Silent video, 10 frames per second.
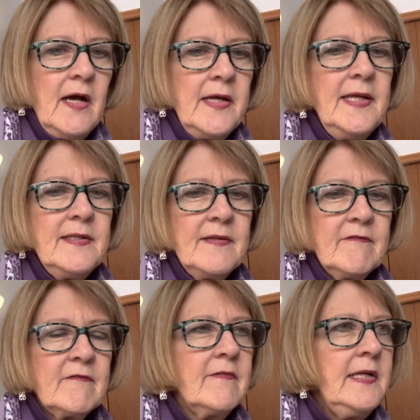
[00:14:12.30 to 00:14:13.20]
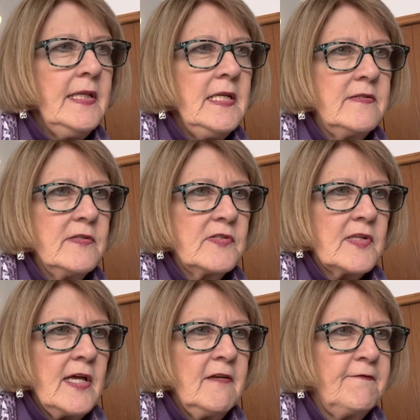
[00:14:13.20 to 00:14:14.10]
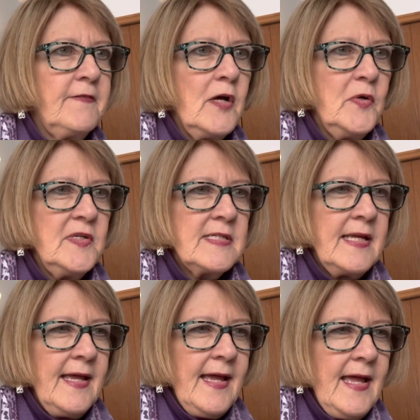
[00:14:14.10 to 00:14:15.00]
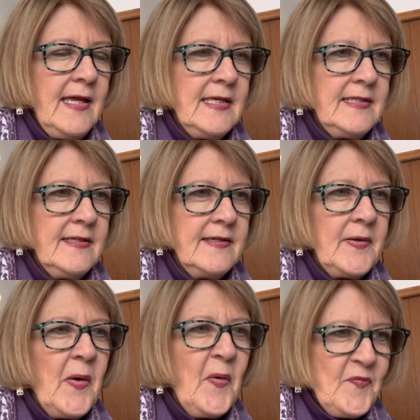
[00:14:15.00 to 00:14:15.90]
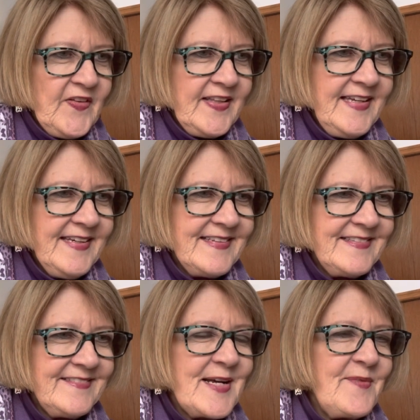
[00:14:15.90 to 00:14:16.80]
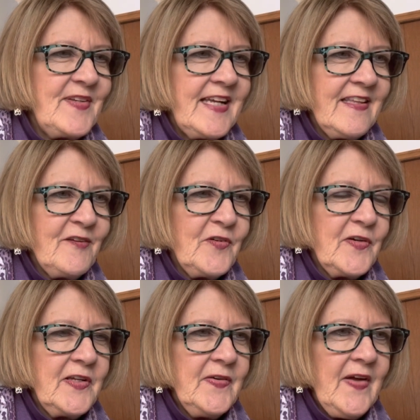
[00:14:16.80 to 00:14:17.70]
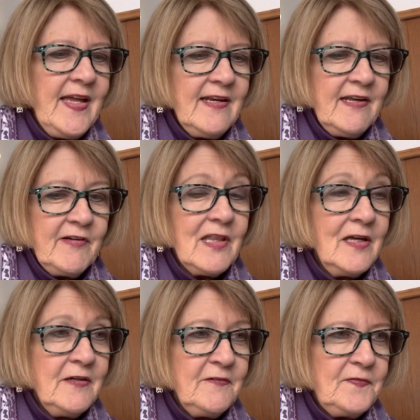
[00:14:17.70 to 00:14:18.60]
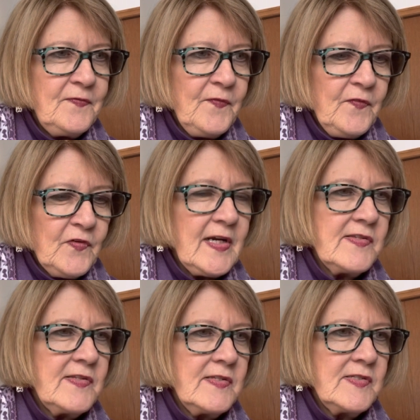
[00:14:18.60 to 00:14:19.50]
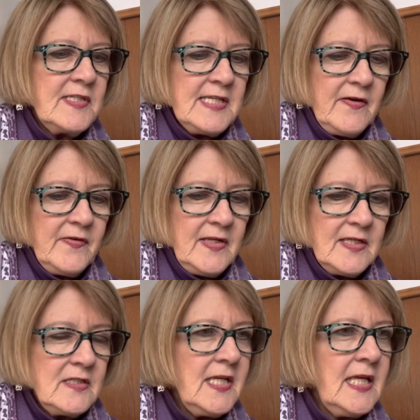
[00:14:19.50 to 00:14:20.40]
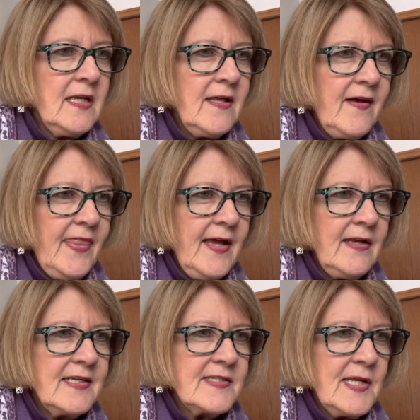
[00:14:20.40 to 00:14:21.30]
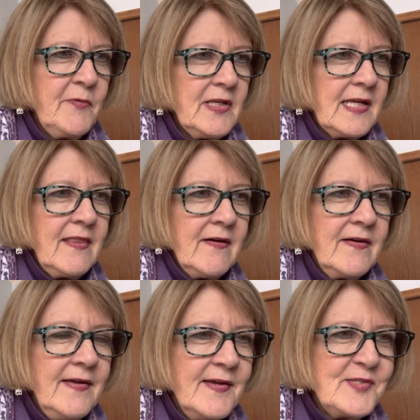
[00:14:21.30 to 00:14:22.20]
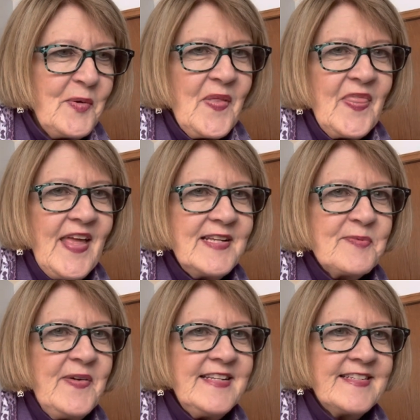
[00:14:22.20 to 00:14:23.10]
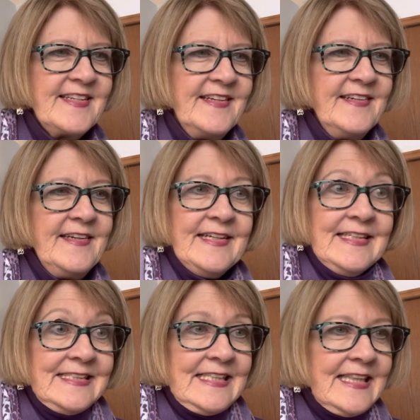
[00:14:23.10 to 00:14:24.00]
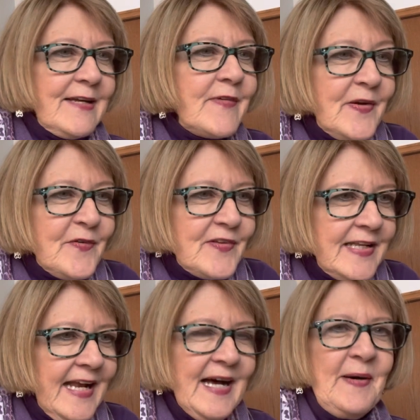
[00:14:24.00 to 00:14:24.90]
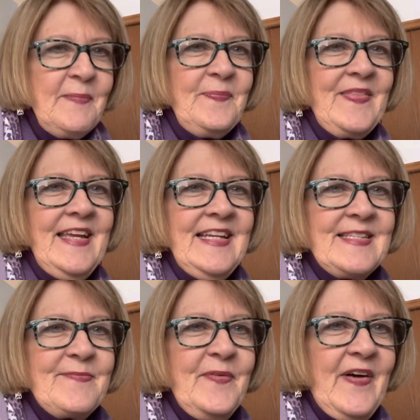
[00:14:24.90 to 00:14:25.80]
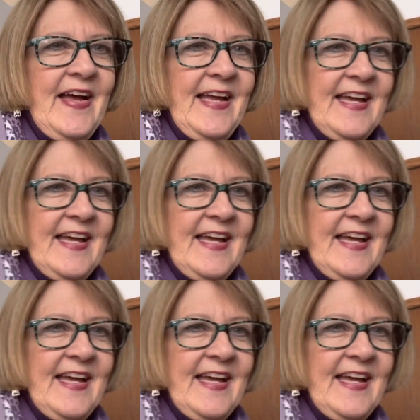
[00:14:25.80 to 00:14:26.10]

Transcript: It really just kind of flows, and hopefully will come together for you. And I would love for us to sit down and dig in on that next time we get together. So thanks much. Let me know if you need help. Thanks. Bye-bye.